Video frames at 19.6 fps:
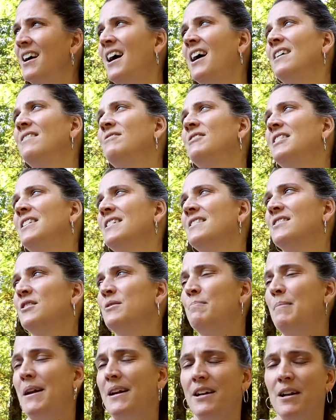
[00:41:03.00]
I realized there's
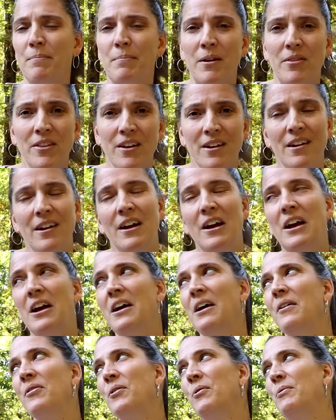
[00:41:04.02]
bedding up on the
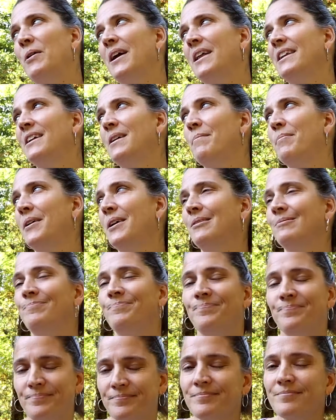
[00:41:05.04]
railing up there.
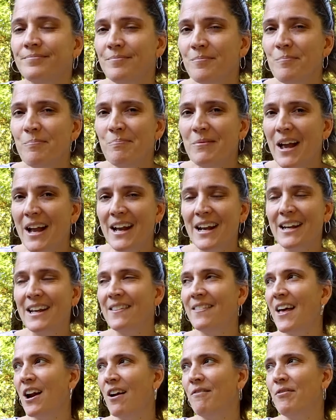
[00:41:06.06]
I gotta
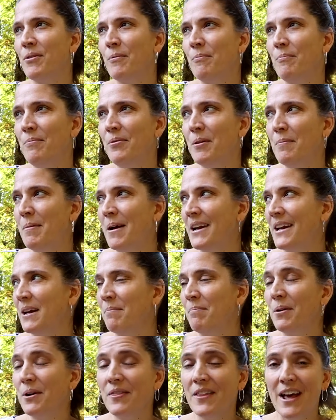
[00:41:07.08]
get that up, the bedding,
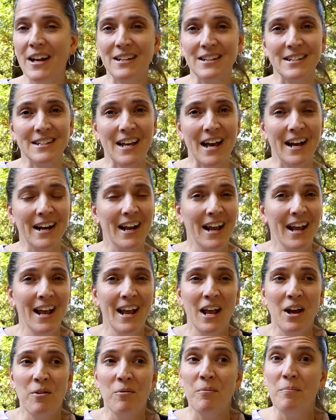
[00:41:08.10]
and put that
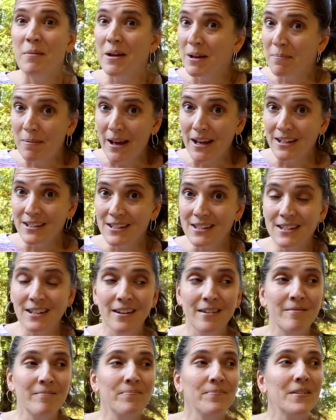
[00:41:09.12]
inside. Make beds.
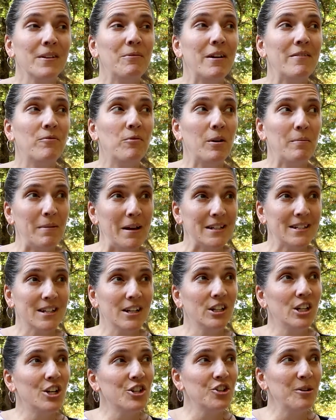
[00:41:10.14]
We have one basket
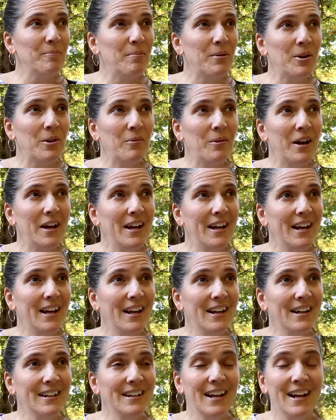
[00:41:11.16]
of laundry put away,
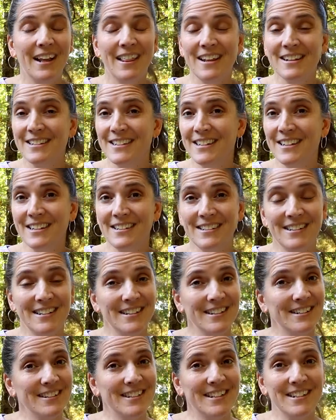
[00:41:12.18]
and that's
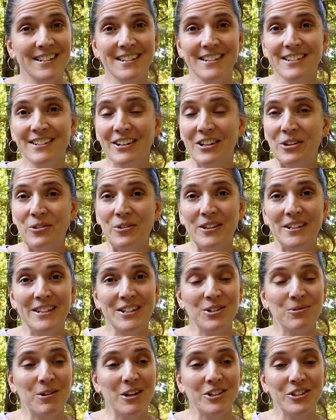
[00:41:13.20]
it. Dishes are gonna go in the
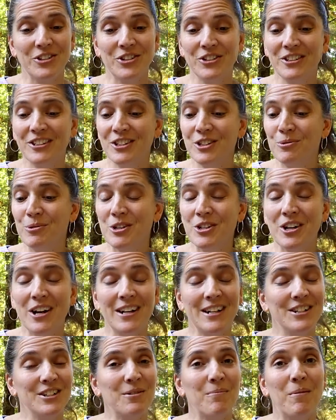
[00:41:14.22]
dishwasher, turn the dishwasher
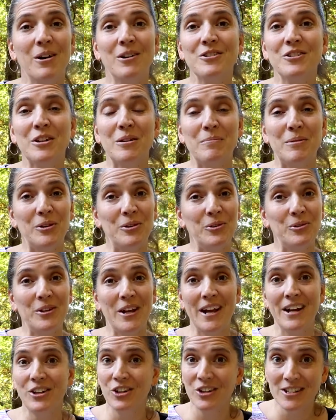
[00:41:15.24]
on, and tomorrow's gonna be a new
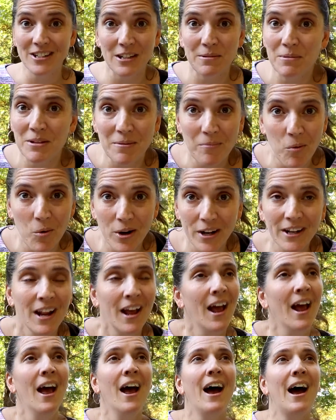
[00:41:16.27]
day, and you're gonna see me in the morning.
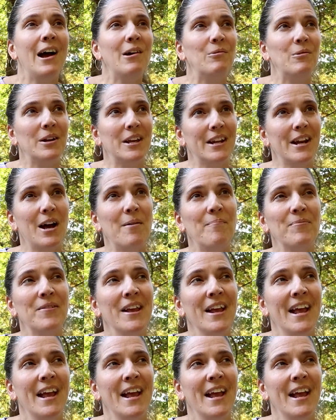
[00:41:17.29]
I will get up